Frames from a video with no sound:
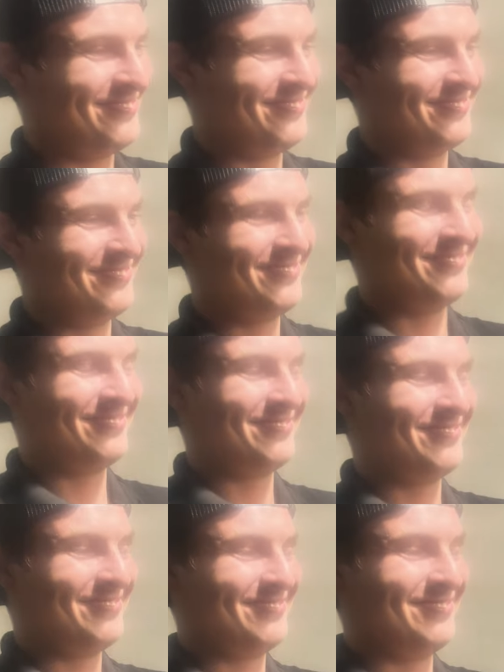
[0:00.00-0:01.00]
second
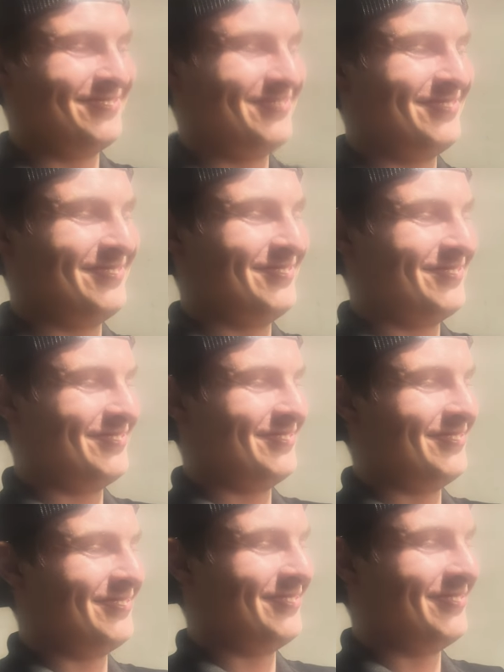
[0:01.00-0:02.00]
version of what
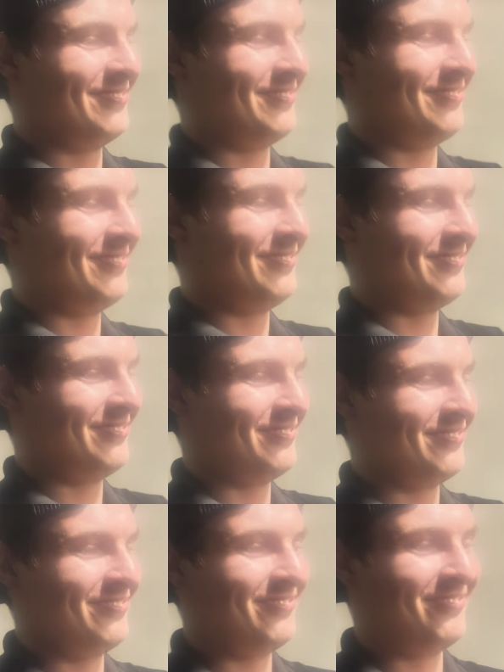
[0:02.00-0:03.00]
had happened
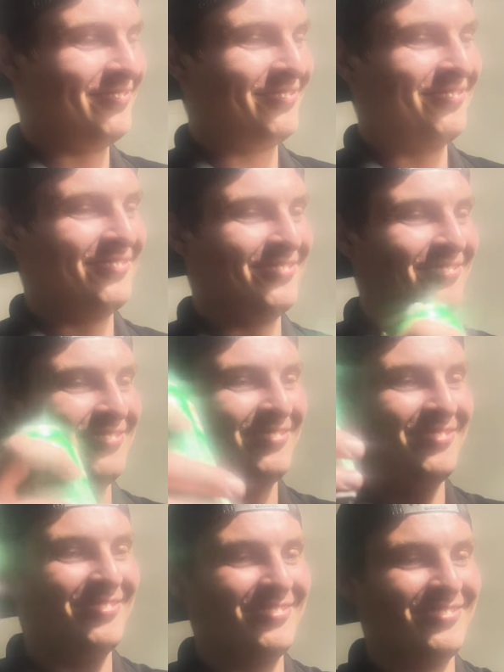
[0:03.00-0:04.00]
was with Mr.
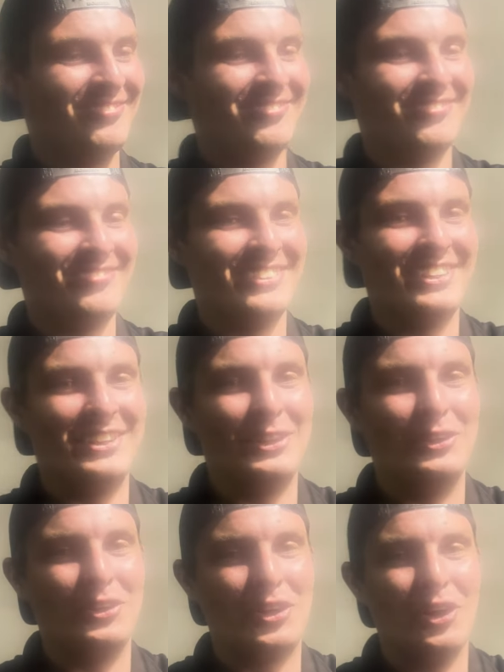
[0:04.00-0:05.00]
Austin West.
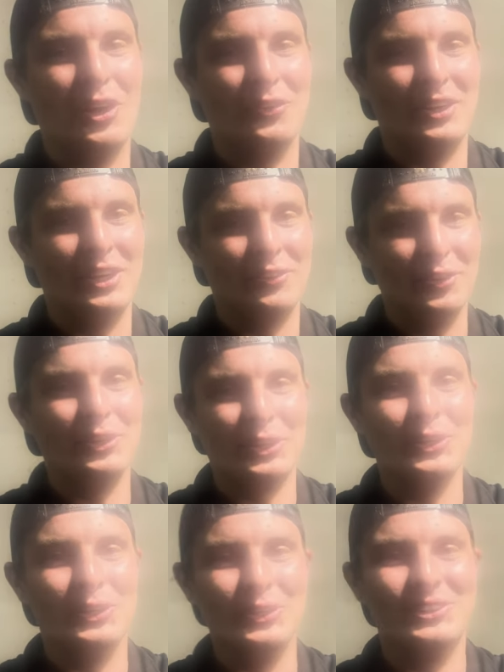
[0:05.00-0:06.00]
Car really
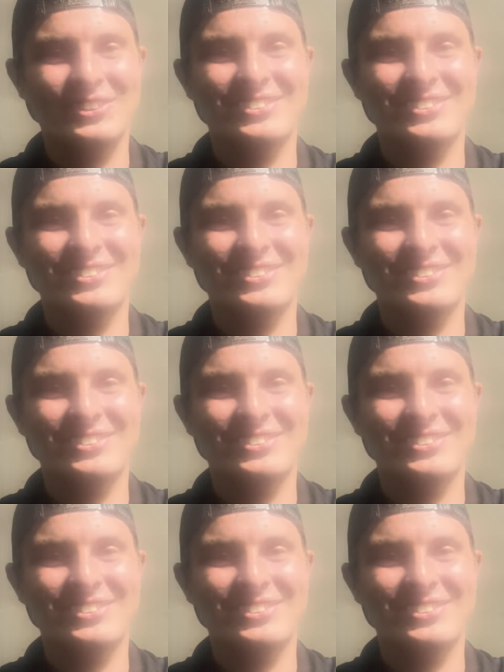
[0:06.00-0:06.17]
good.